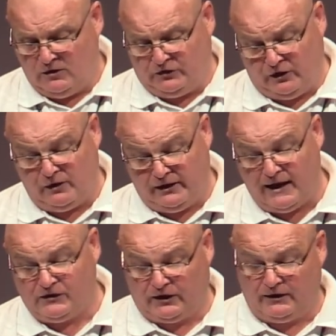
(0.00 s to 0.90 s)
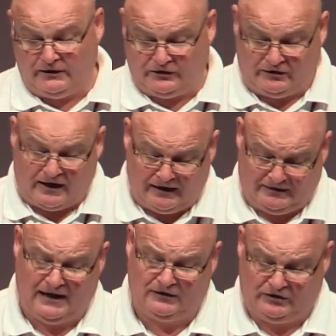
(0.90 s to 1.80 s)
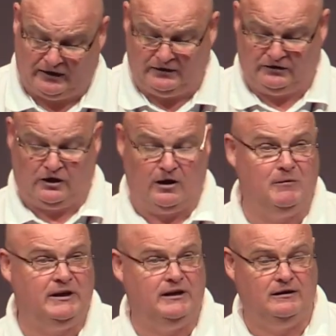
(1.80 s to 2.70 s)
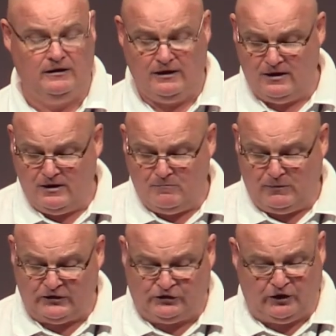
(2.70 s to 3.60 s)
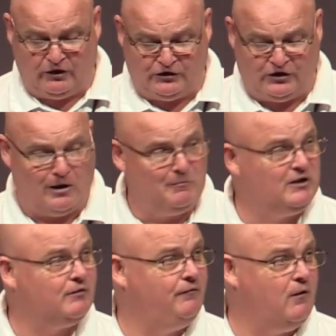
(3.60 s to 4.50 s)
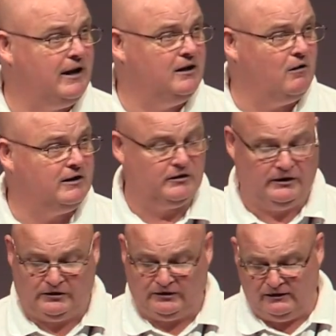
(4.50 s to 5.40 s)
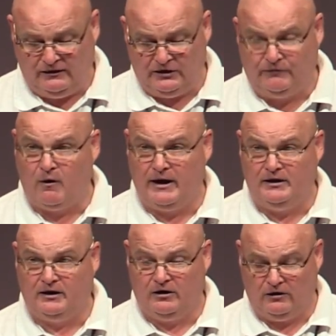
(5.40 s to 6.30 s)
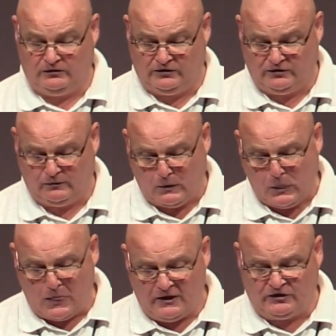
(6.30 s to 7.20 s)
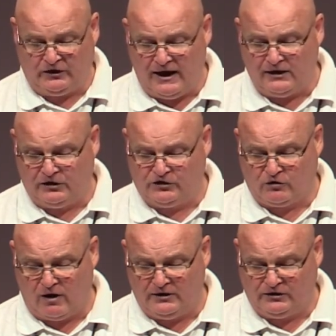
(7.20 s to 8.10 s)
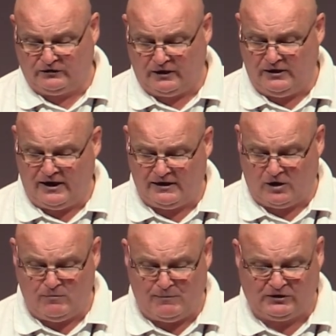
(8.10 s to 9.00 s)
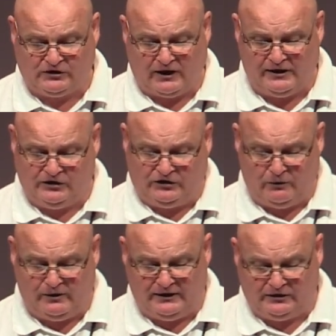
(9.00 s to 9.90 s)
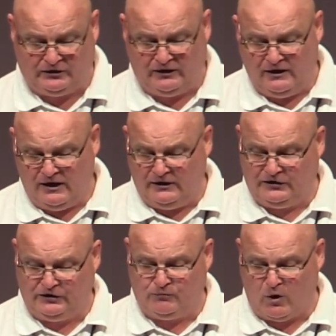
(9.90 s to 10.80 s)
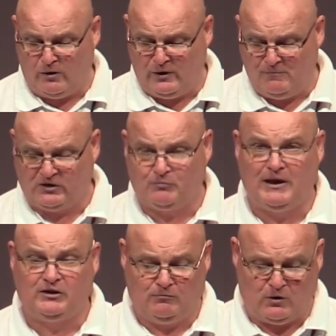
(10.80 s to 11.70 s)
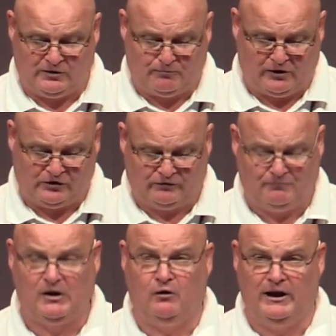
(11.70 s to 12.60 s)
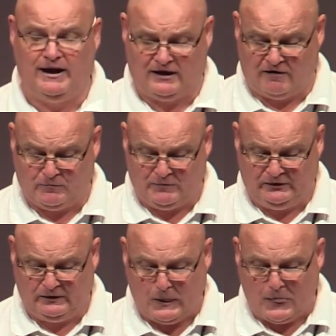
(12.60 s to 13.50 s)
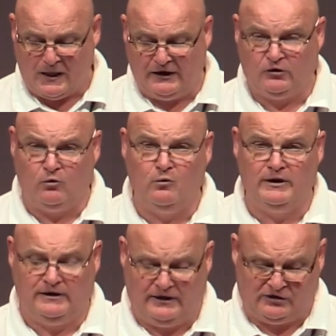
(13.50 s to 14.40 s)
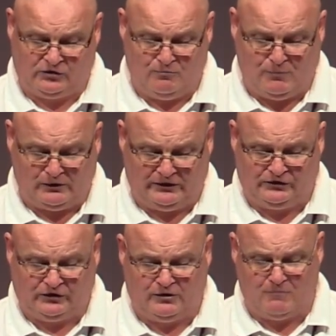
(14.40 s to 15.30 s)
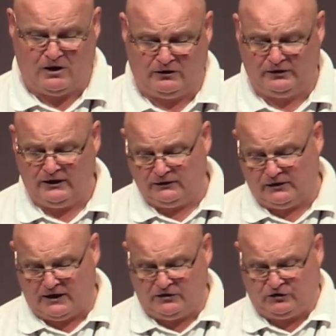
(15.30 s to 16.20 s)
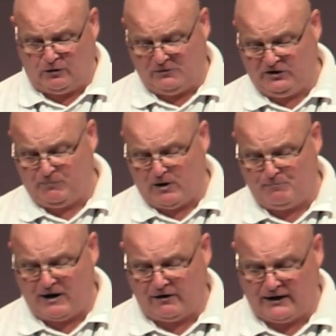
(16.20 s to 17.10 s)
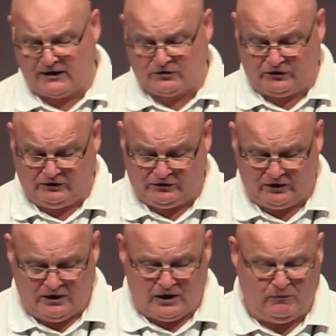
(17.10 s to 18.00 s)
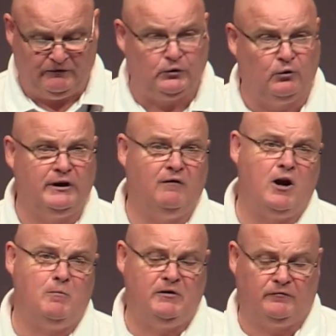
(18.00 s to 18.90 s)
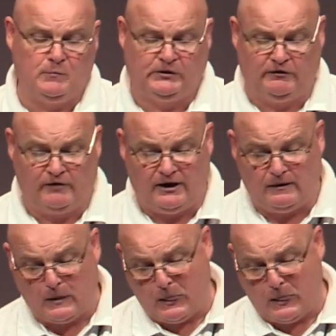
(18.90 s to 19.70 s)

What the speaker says: Turkey has sent its army in, but the Turkish army isn't fighting ISIS, it's fighting the Kurds. It's an utter disgrace that a NATO member state is doing this, and this is why we must maximise pressure on our government and all international bodies to demand that they stop these barbaric actions and withdraw their army from Syria.